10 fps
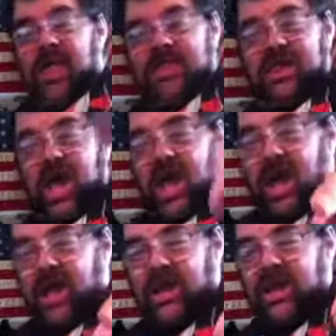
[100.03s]

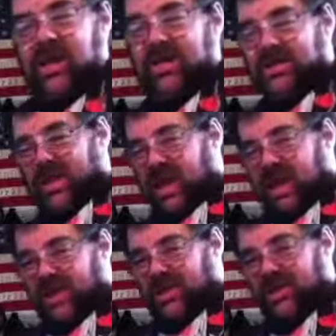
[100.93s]
that is
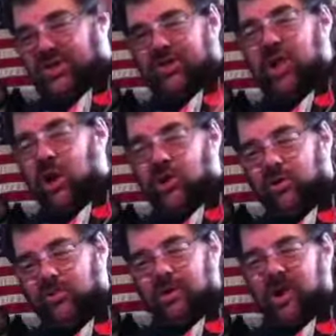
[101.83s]
a
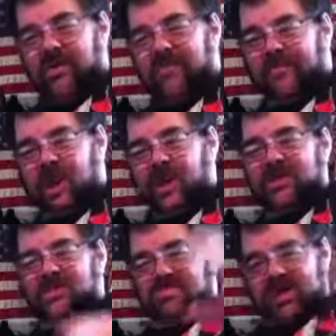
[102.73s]
joke, my
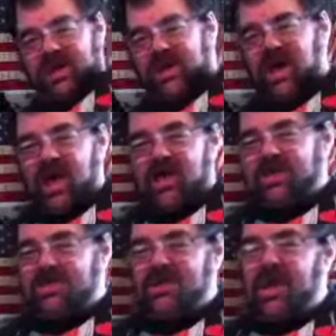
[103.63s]
friends,
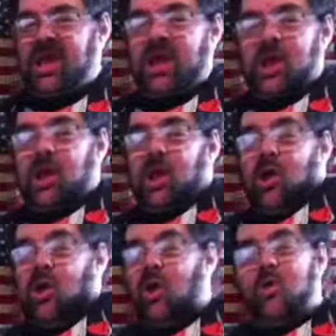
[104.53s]
because
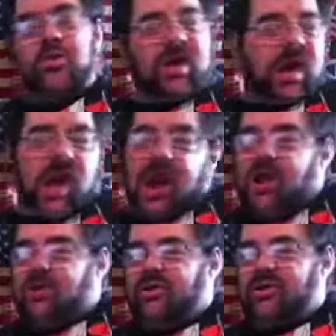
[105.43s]
who
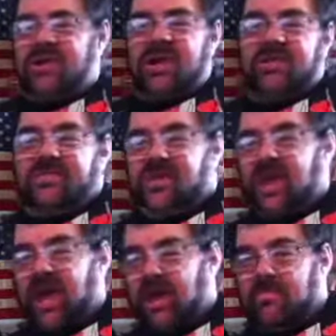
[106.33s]
cares if
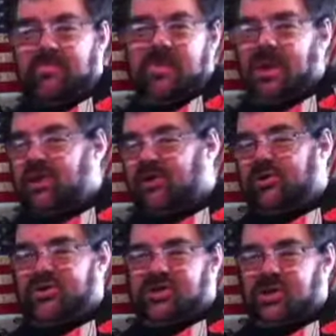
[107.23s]
Kate
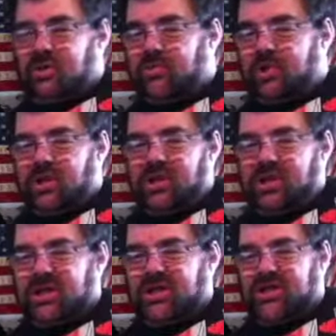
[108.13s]
Middleton wore
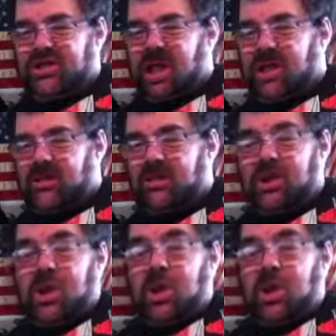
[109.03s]
the same